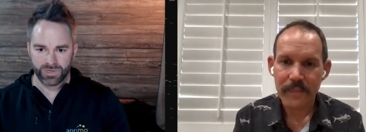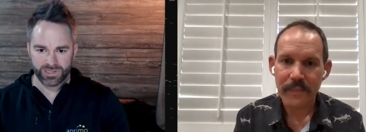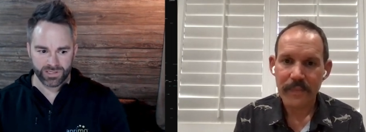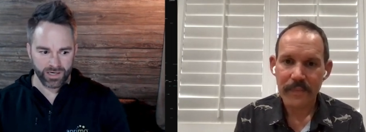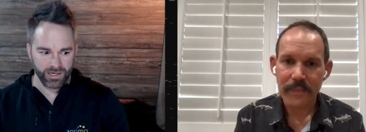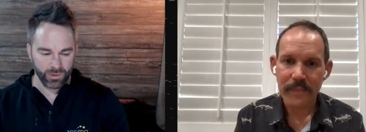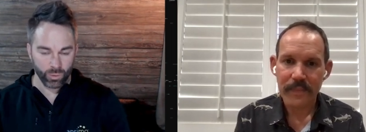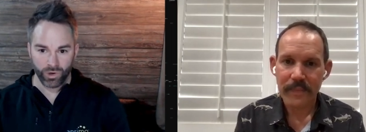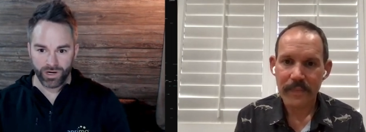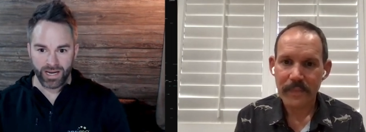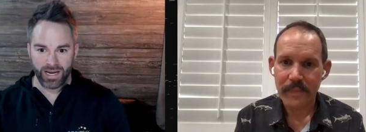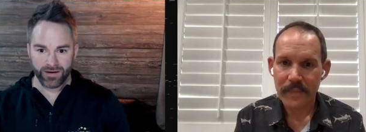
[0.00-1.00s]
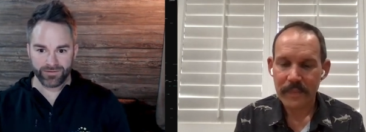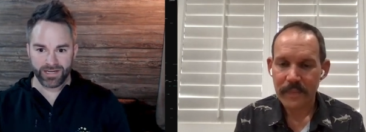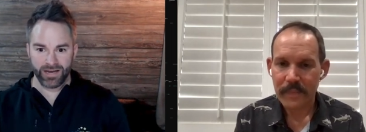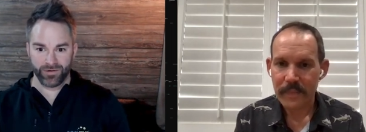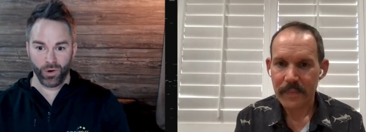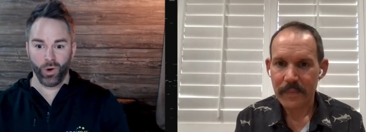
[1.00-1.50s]
Speaker 1: Exciting. We're going to have
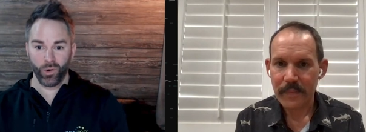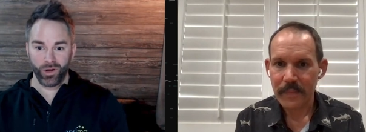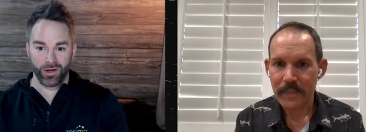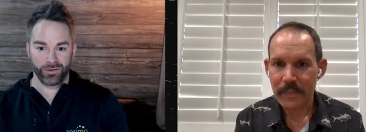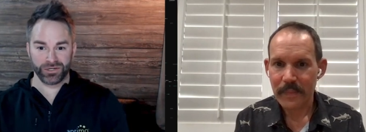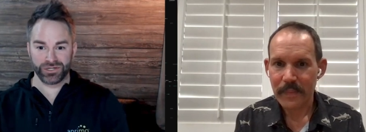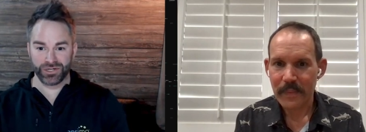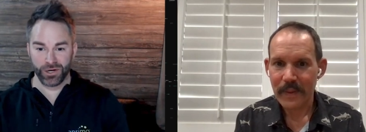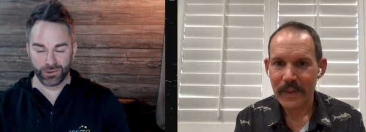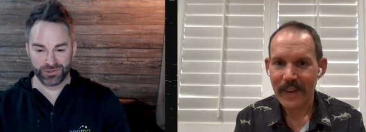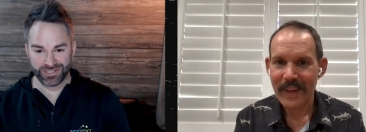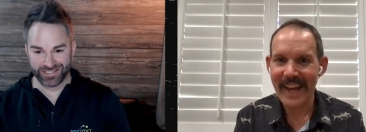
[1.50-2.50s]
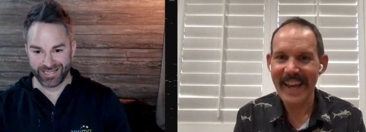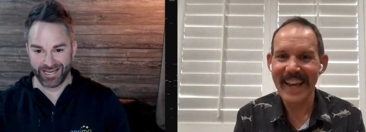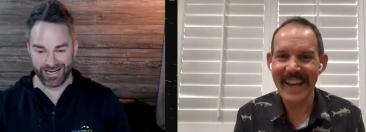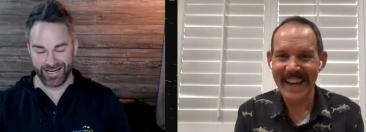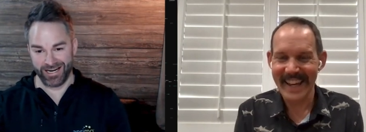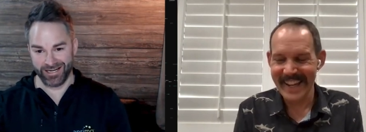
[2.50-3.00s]
a whole other show just
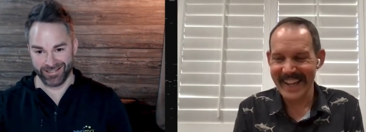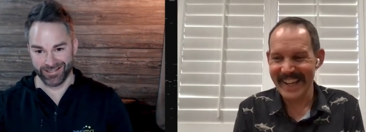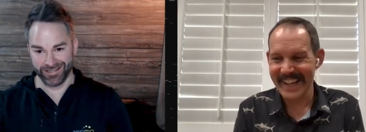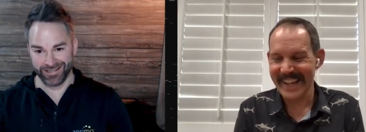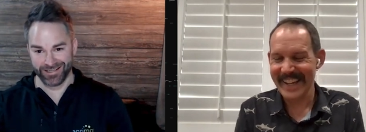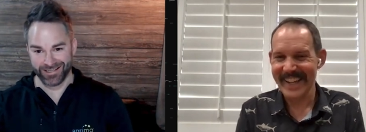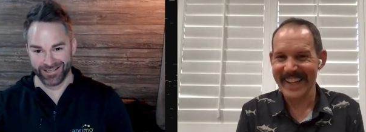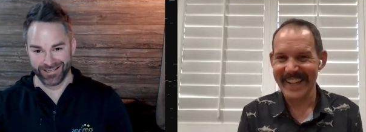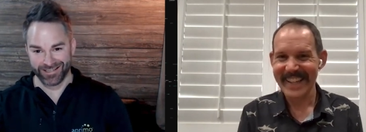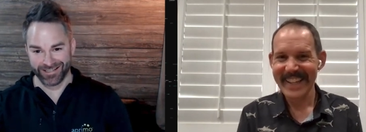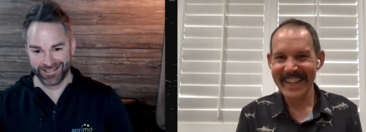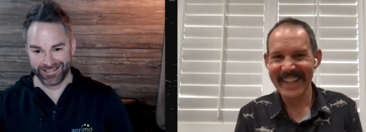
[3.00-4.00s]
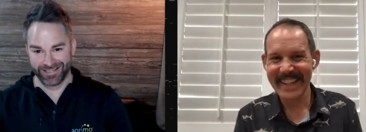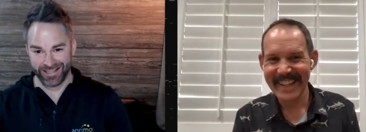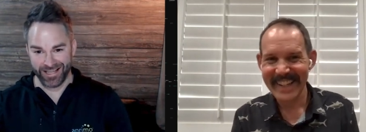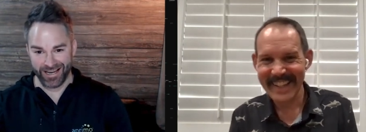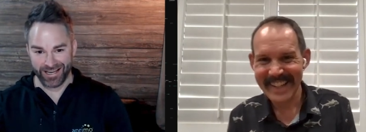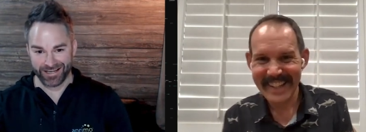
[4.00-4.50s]
dedicated to
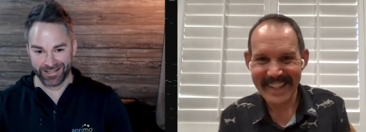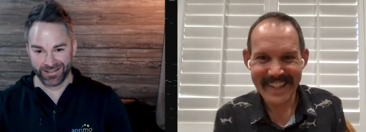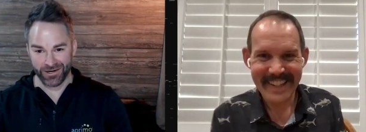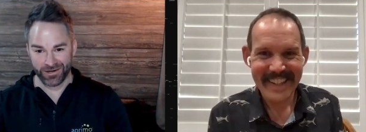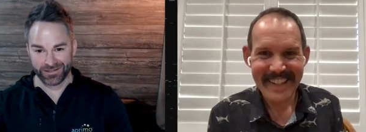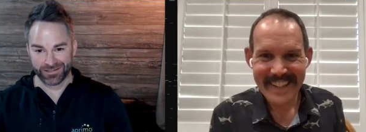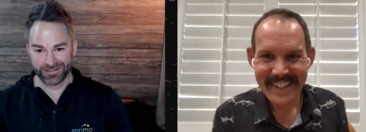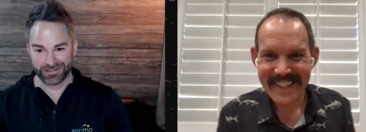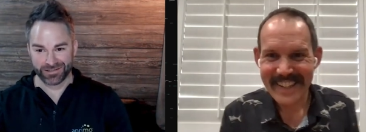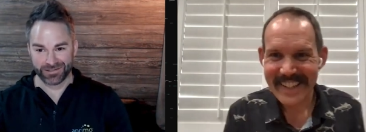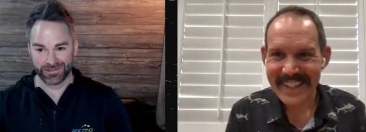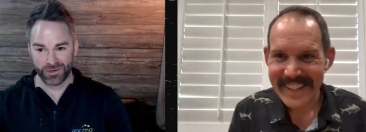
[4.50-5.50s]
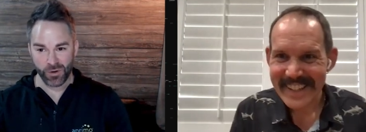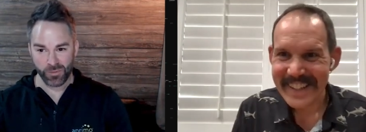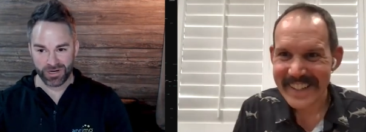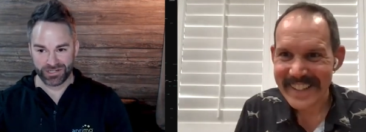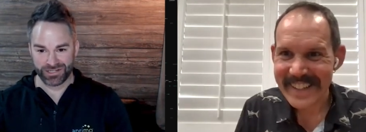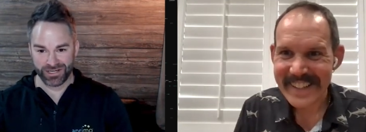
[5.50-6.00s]
that. There is so
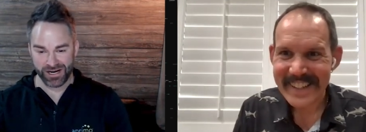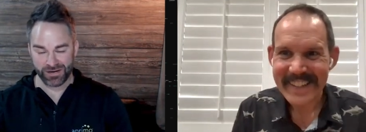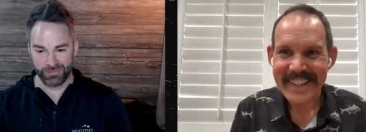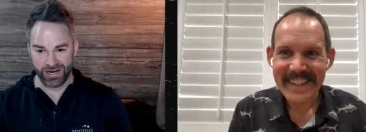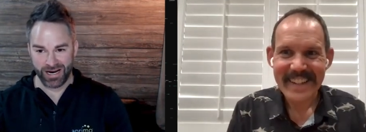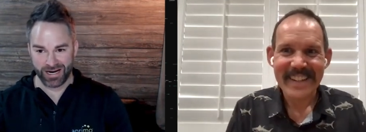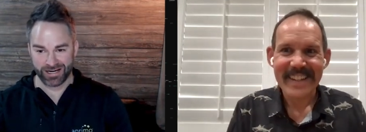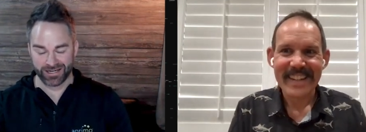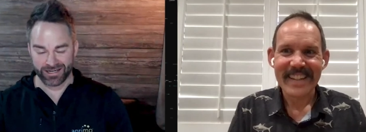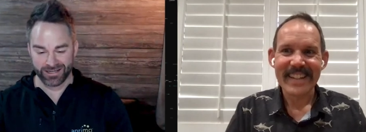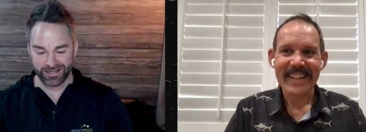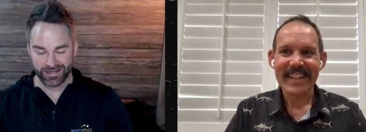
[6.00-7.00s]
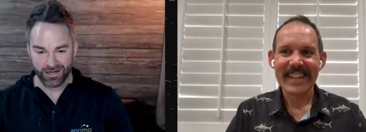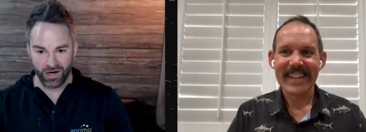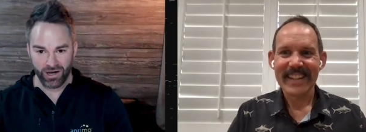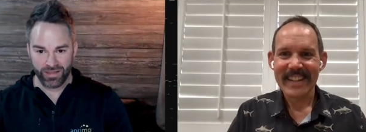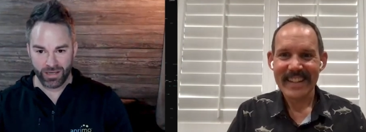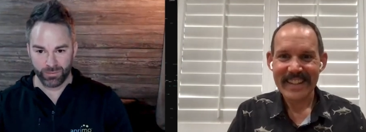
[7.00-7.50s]
much to unpack
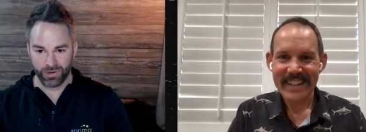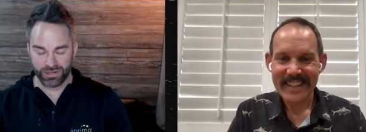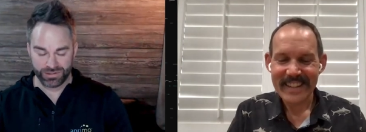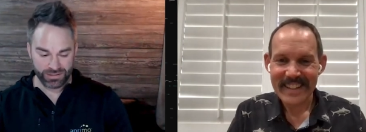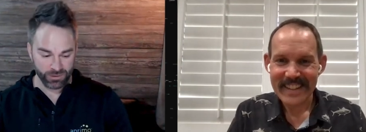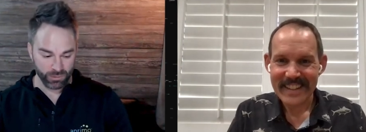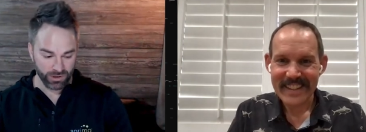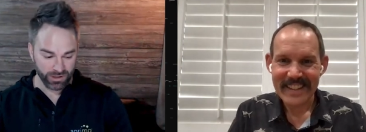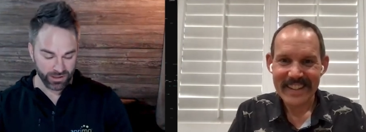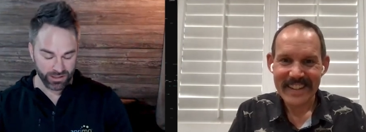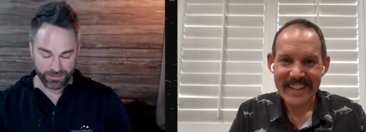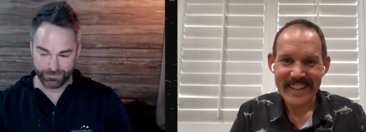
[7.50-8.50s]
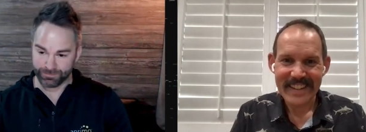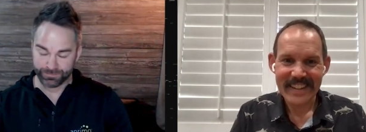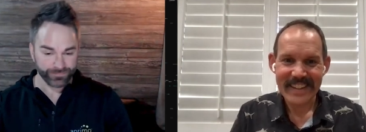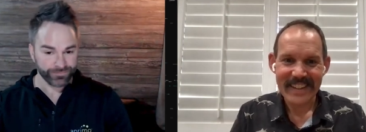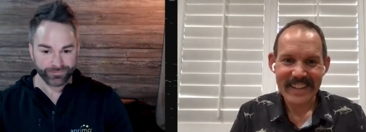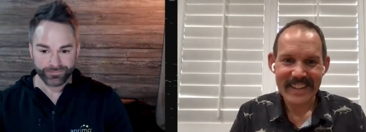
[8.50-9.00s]
on that project you're working on.
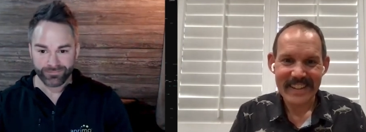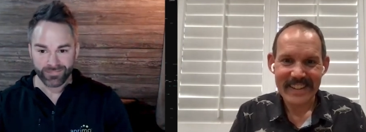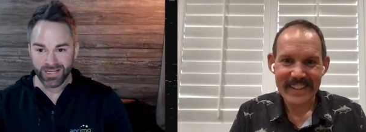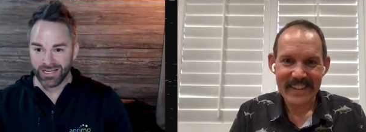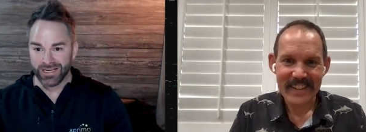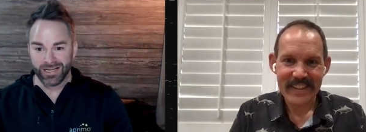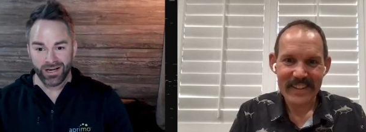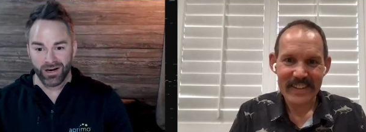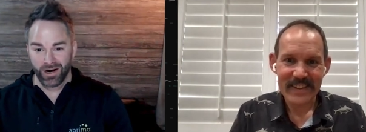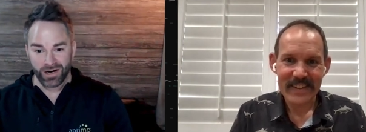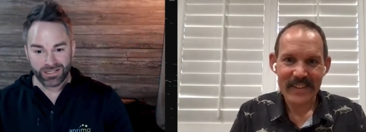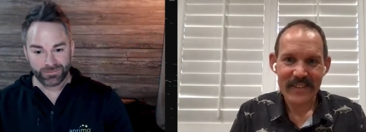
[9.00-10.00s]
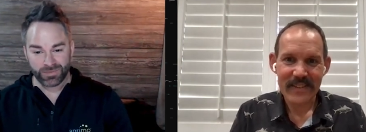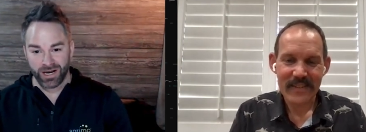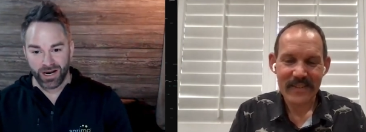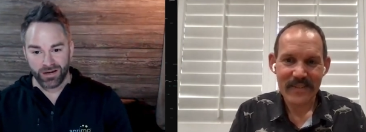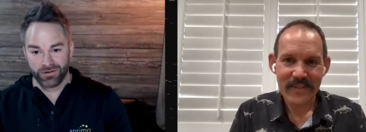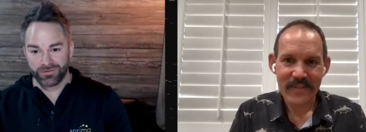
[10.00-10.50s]
Awesome,
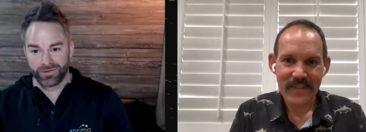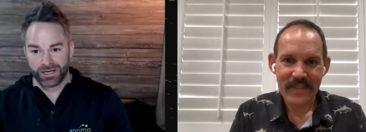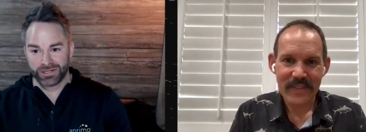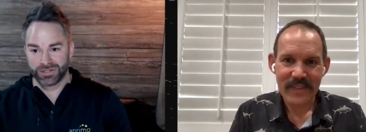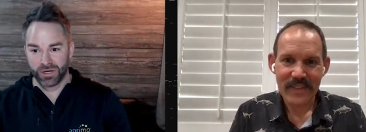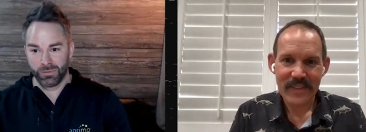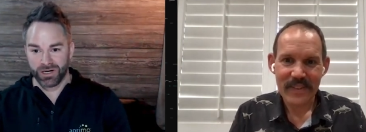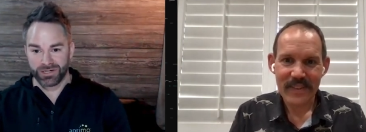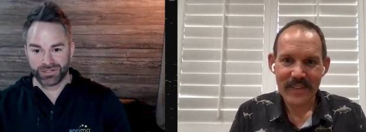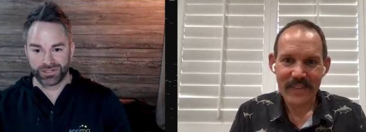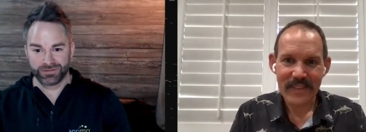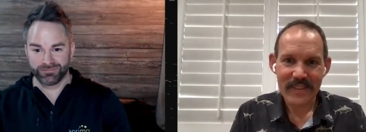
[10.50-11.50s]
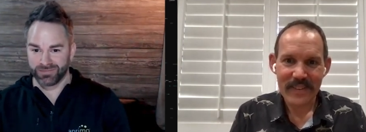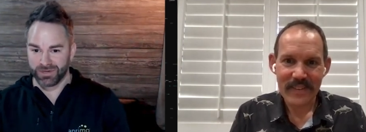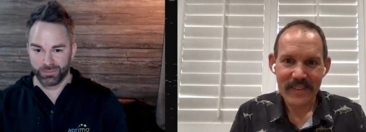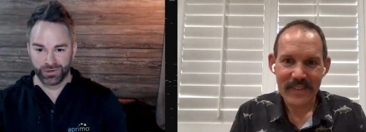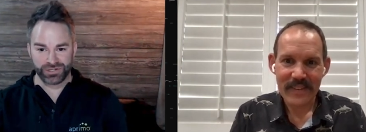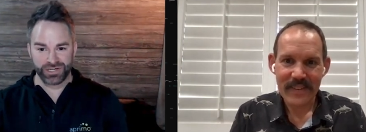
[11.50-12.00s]
Kyle. Thank you so much.
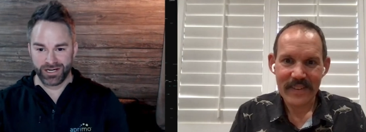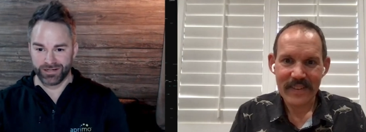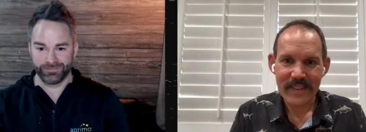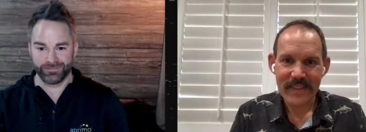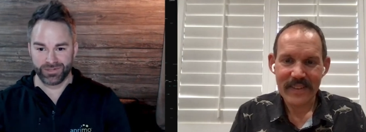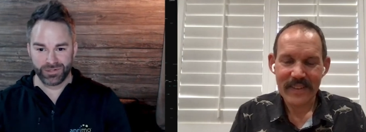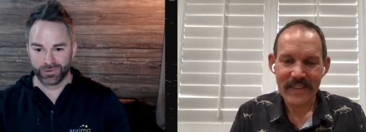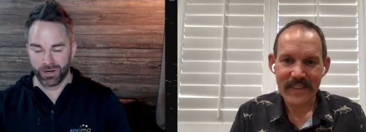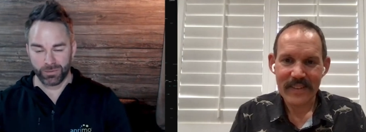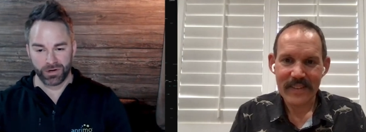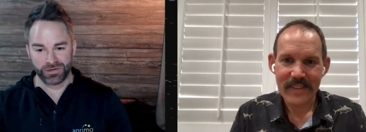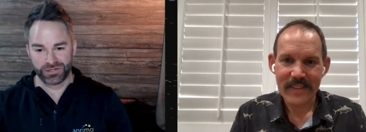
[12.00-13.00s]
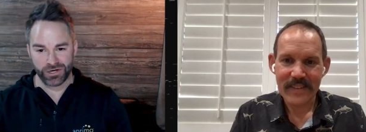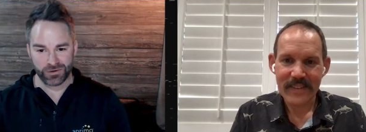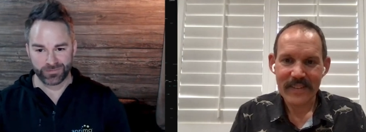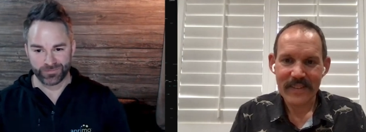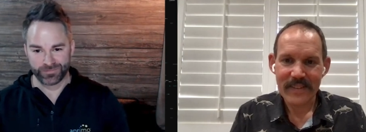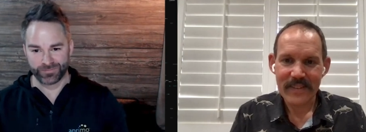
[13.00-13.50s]
Appreciate you coming on the show.
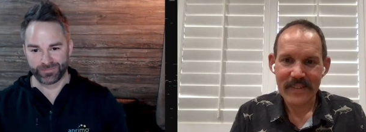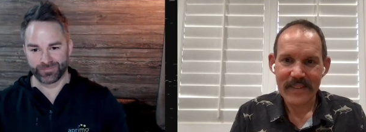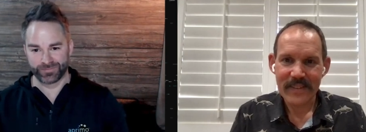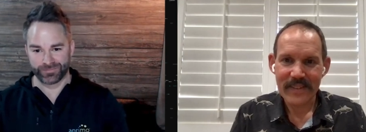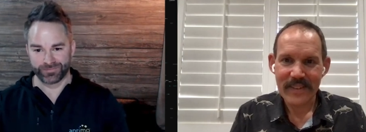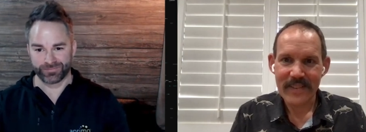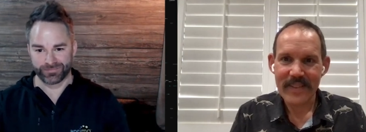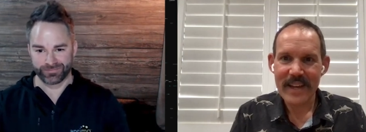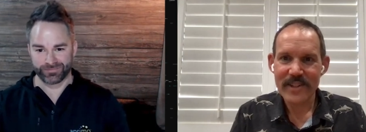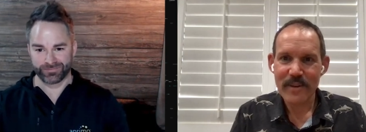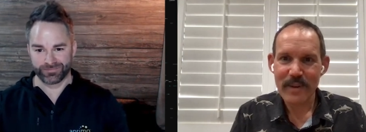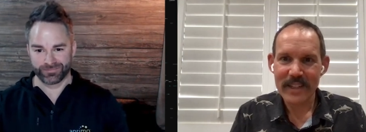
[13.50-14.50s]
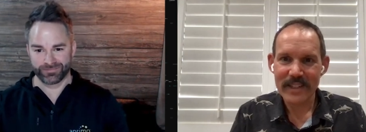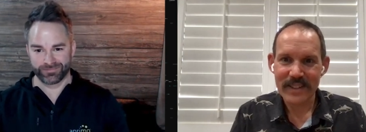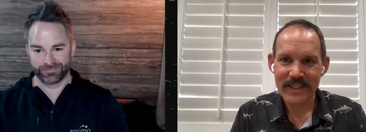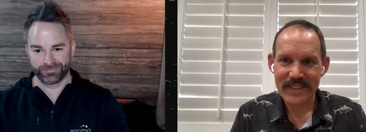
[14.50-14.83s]
Speaker 2: Thanks so much.